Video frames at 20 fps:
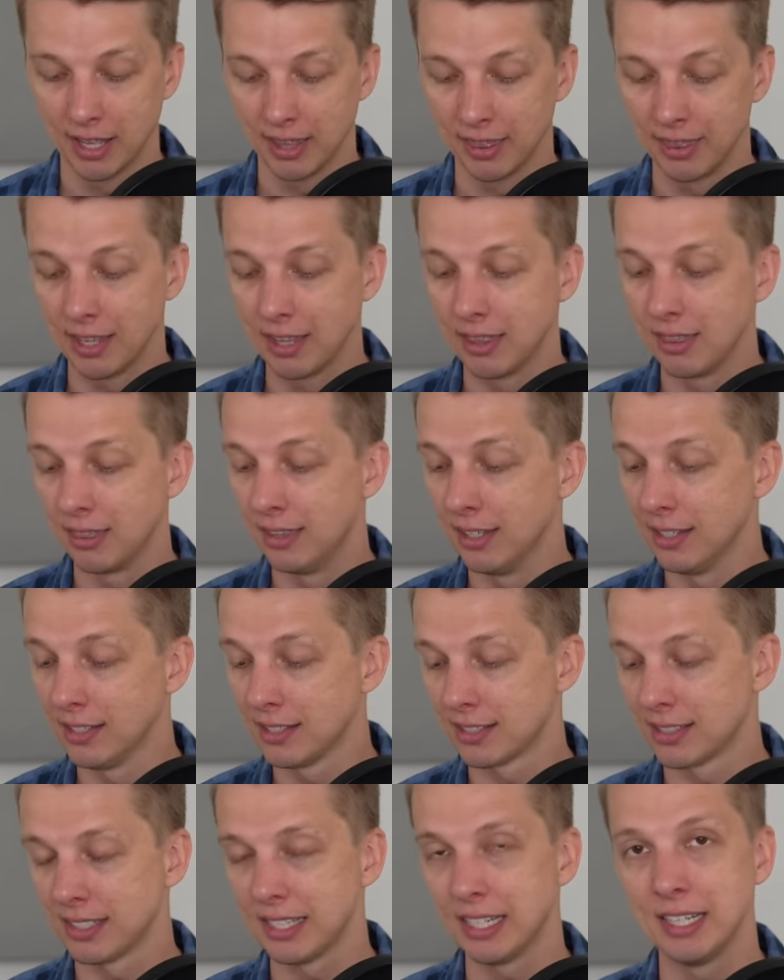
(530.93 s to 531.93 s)
then
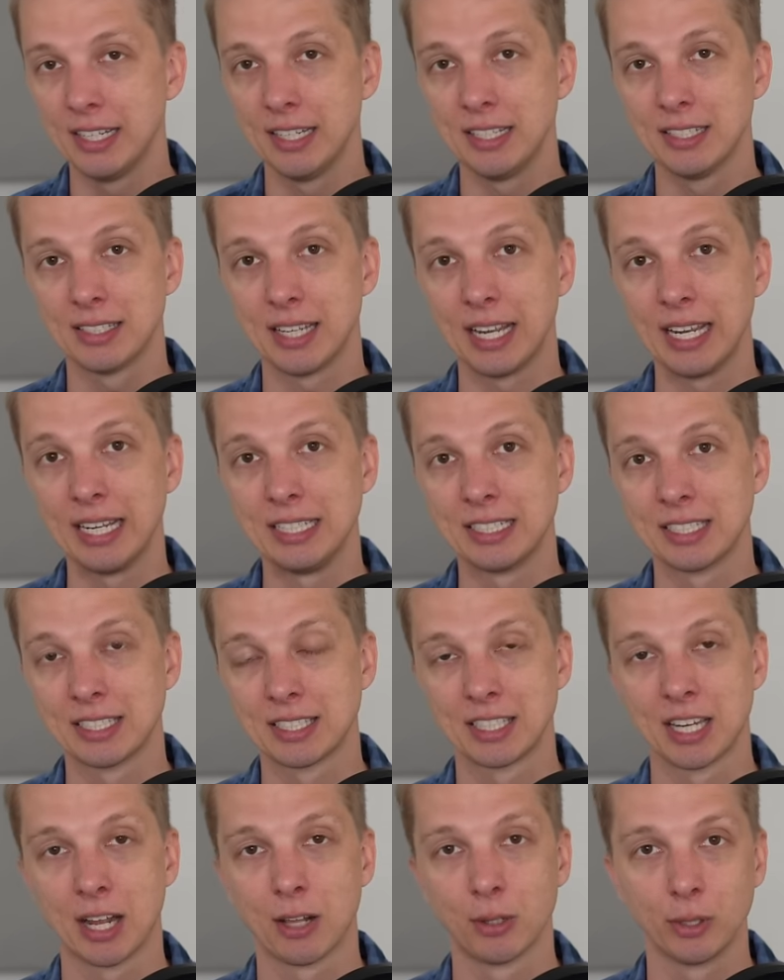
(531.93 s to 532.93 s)
this is a
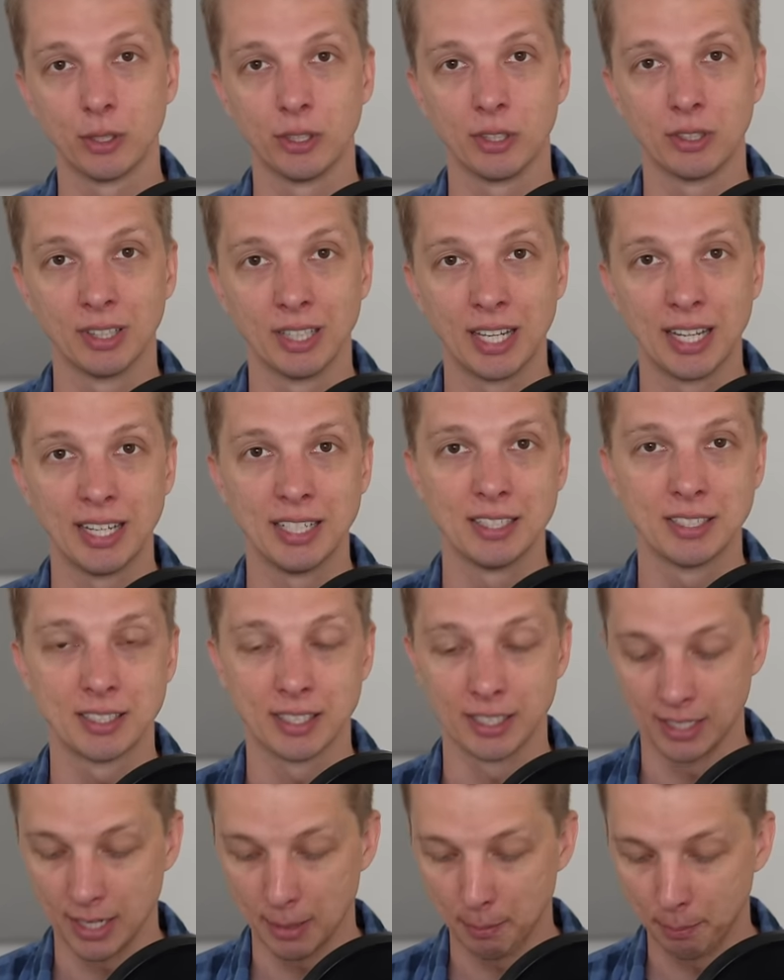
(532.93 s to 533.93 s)
stellar lens
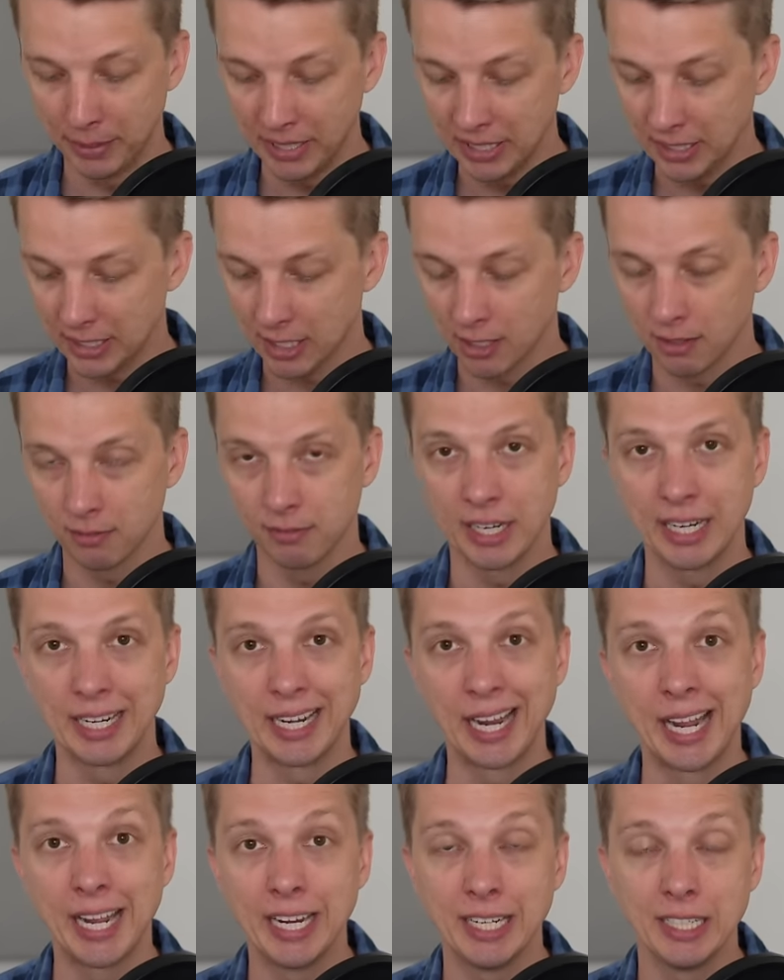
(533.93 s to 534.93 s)
and a bit of a
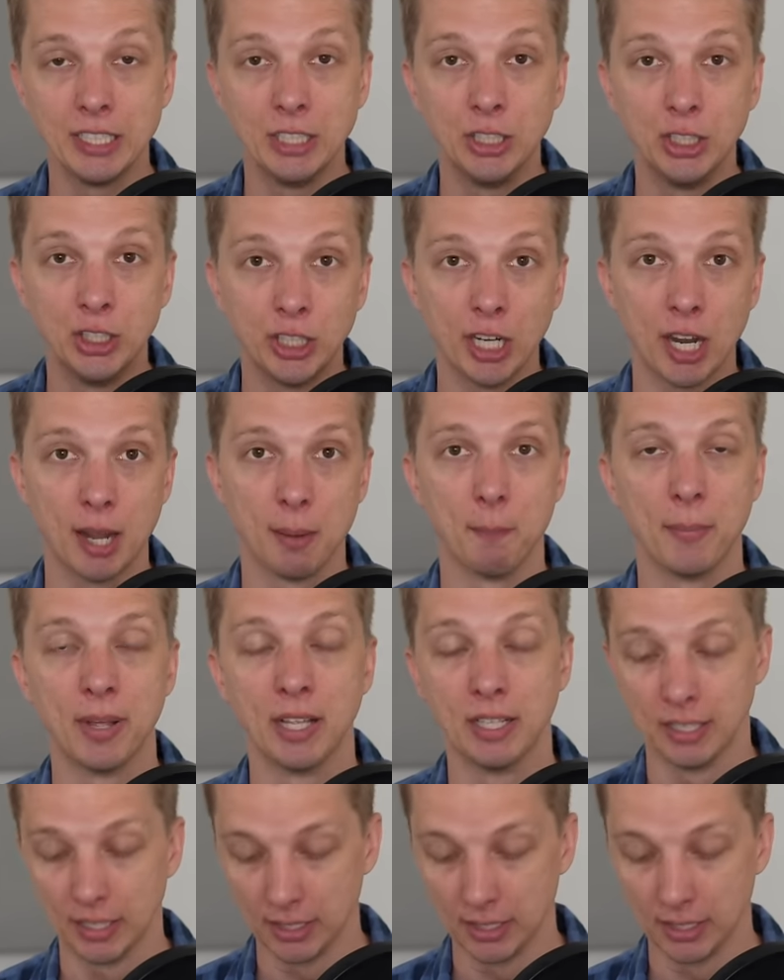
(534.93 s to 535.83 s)
hidden gem.